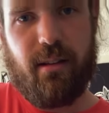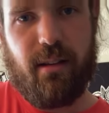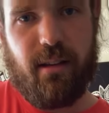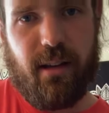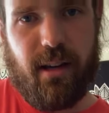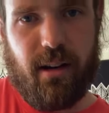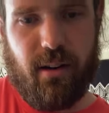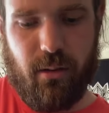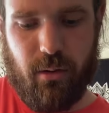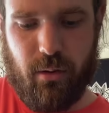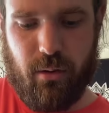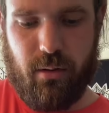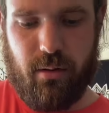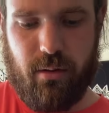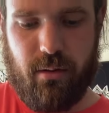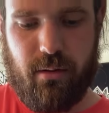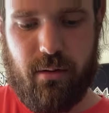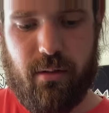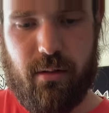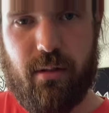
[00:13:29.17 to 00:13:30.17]
got a little
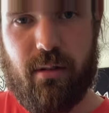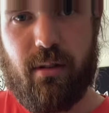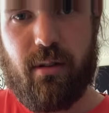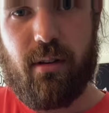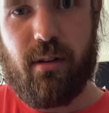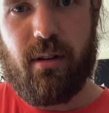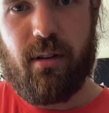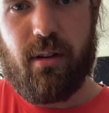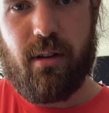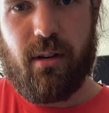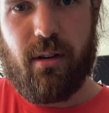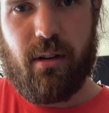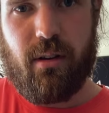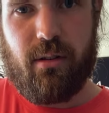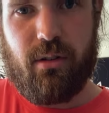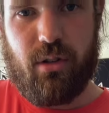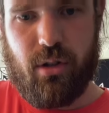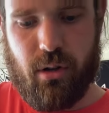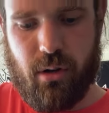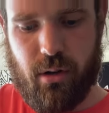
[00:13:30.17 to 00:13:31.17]

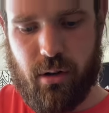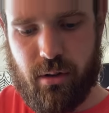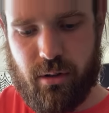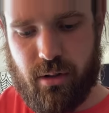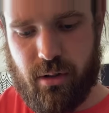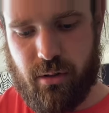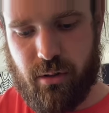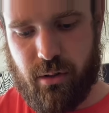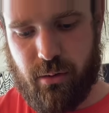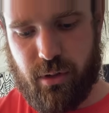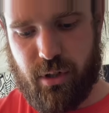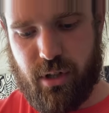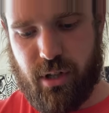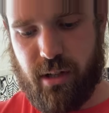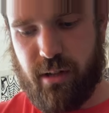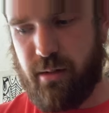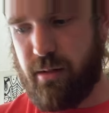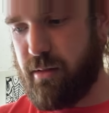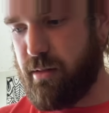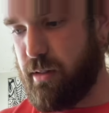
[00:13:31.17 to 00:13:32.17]
char to it, which
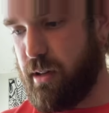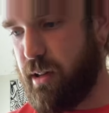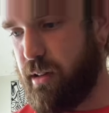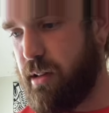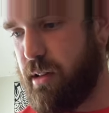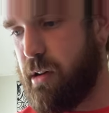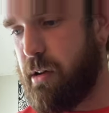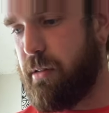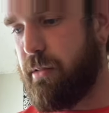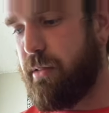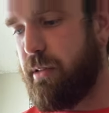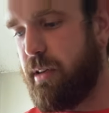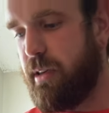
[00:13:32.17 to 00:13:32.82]
I love.